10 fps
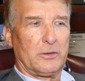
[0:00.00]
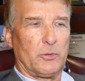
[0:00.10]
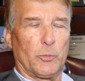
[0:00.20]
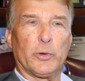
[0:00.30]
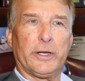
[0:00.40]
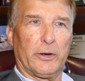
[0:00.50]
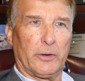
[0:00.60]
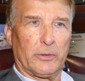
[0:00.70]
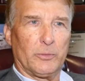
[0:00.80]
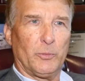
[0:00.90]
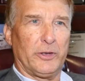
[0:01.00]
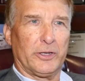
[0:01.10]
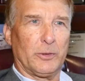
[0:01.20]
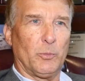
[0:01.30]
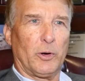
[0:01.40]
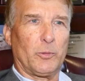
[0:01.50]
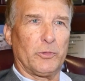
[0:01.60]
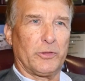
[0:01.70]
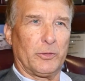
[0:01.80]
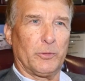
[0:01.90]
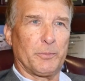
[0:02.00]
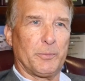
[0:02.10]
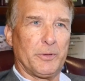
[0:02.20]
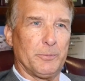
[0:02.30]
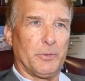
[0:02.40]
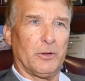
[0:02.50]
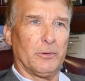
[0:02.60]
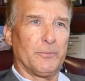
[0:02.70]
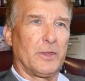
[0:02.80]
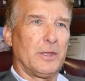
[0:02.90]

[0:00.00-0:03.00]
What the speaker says: career where you can work with a group of people